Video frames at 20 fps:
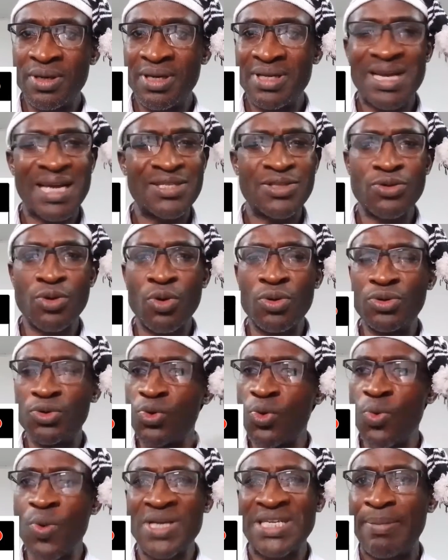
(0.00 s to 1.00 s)
There's no
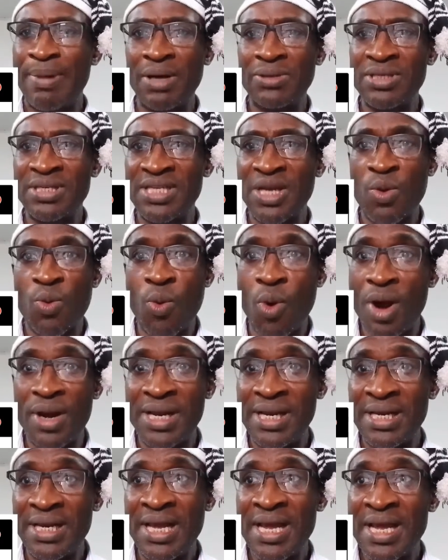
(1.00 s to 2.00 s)
two ways about it. It's a
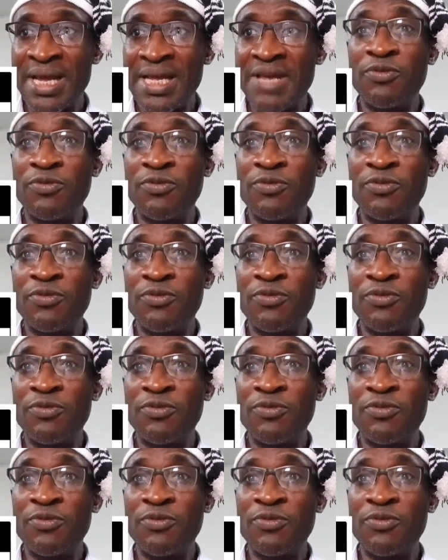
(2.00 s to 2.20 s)
warning.